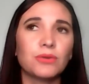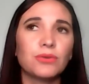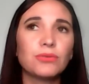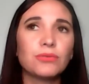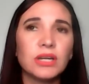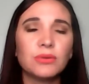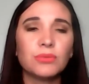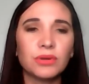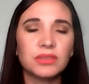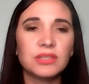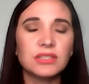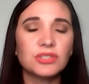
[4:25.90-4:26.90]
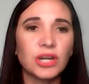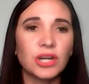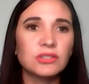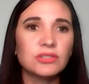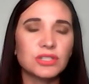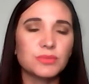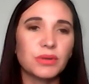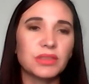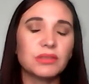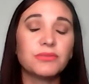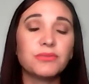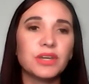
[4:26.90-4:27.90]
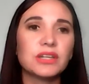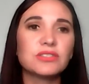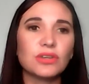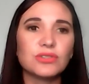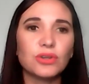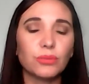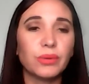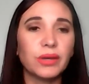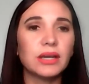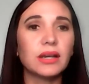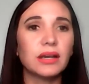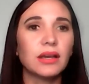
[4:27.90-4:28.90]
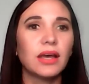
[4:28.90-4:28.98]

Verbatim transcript: you really want these changes, but the fears are so big